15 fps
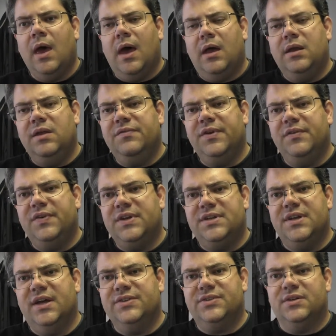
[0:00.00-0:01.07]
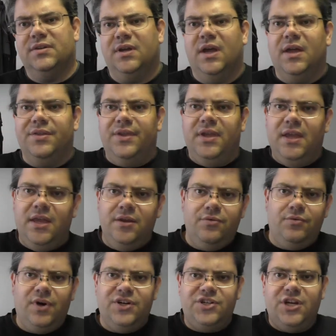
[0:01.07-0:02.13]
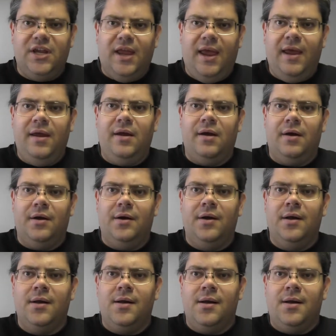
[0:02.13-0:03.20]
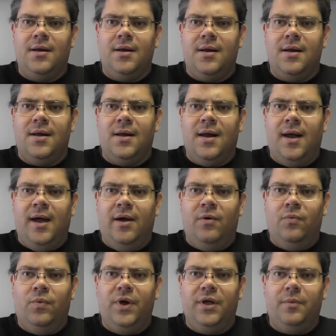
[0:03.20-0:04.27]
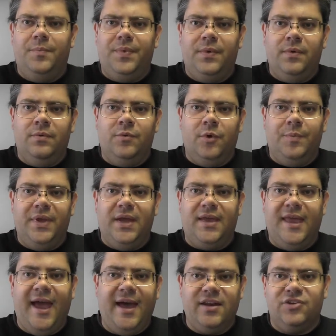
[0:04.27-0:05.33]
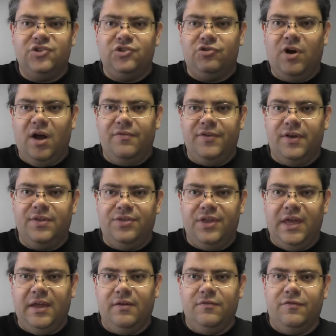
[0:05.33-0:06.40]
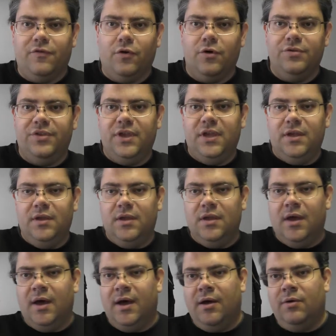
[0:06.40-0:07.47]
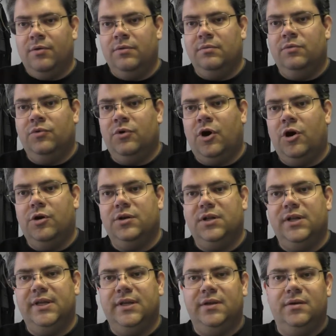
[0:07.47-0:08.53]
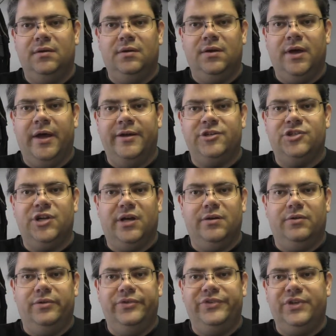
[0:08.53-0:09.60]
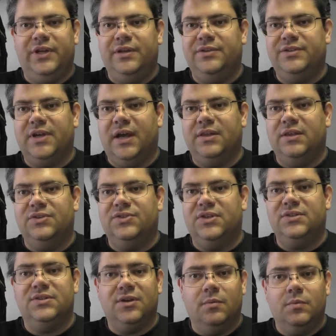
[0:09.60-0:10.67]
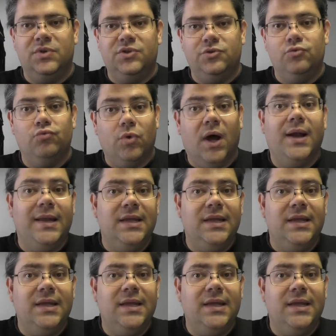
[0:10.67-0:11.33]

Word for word: And even if it doesn't, the inrushing air uh, will will be a catastrophic thing for the uh, hurtling uh, shuttles inside the system to run